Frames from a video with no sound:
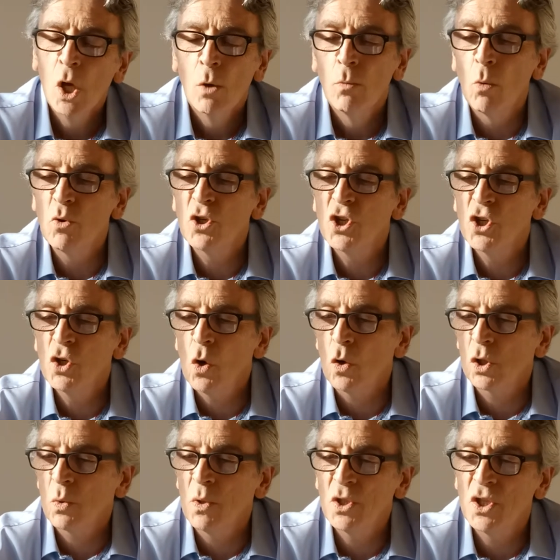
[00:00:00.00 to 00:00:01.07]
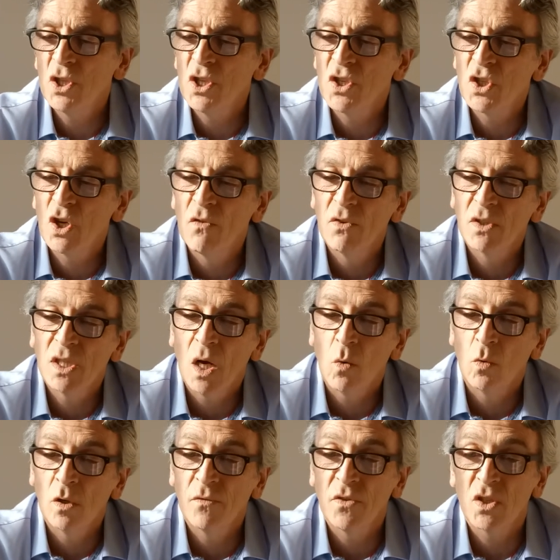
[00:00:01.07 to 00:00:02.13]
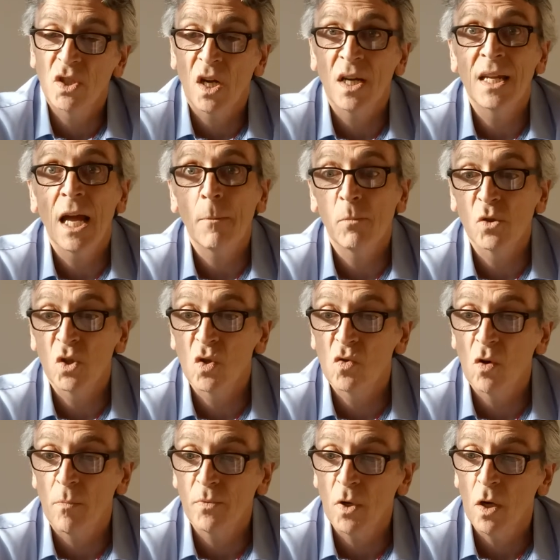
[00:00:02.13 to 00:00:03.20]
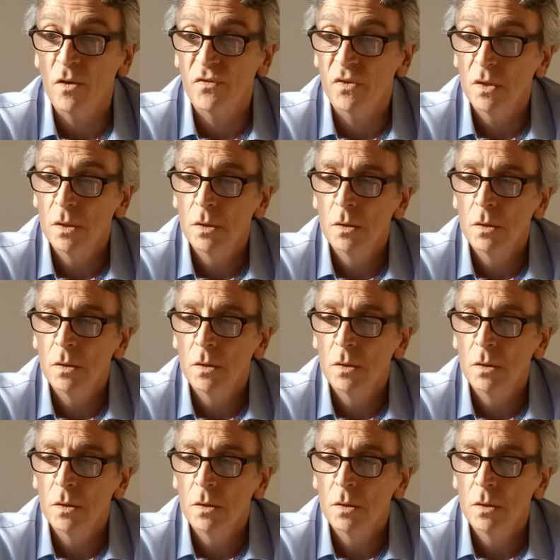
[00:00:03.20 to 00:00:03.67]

but was shocked when she discovered that one of the tiny apples had dropped off.